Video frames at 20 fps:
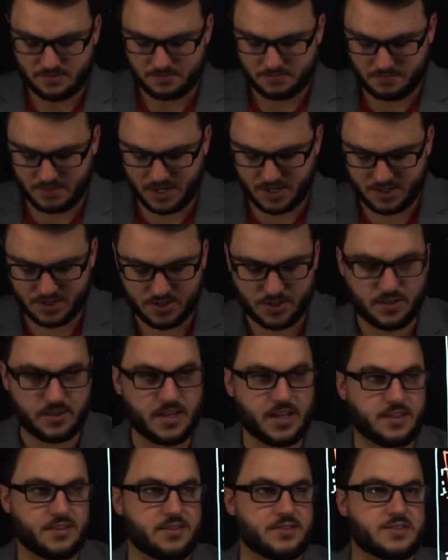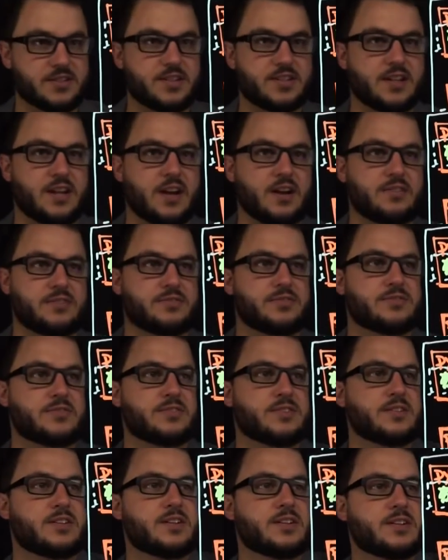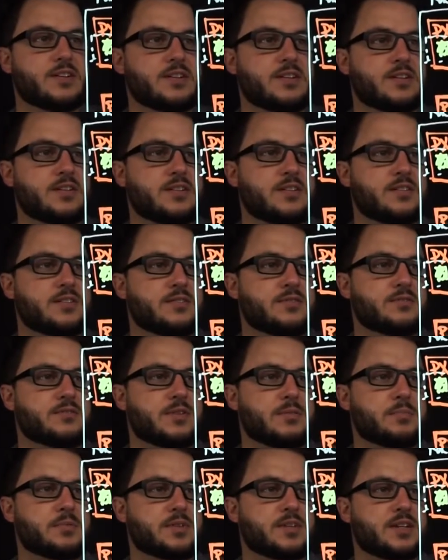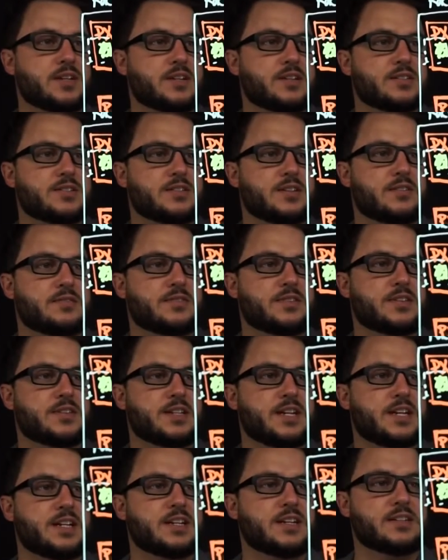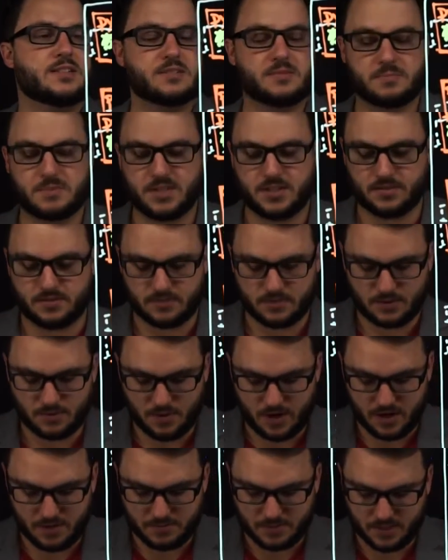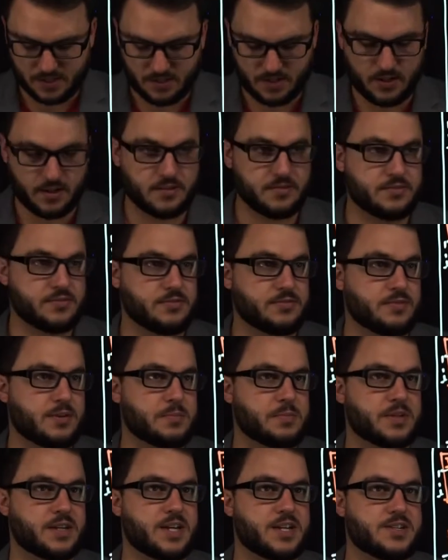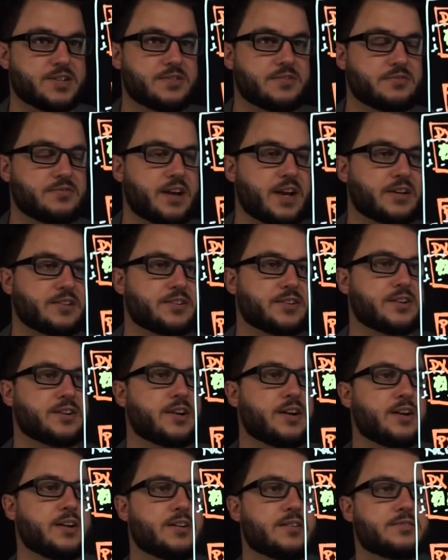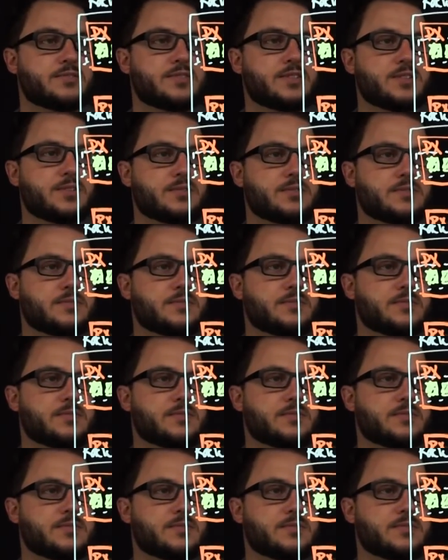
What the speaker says: make sure that there's enough replicas of the data to meet your requirement of replication factor of 2.